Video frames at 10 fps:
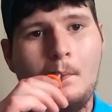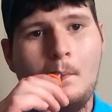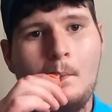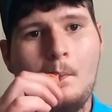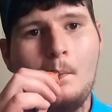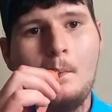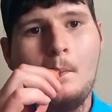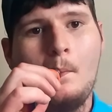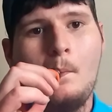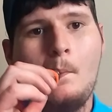
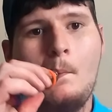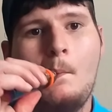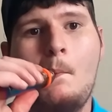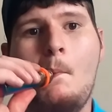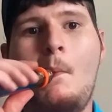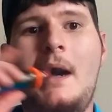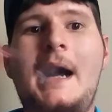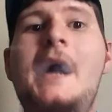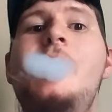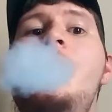
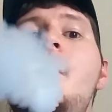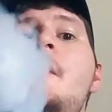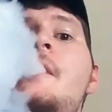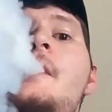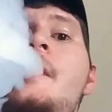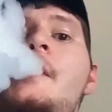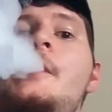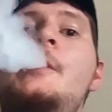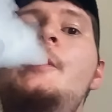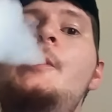
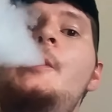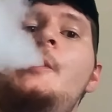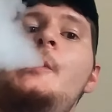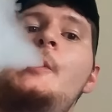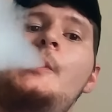[no speech]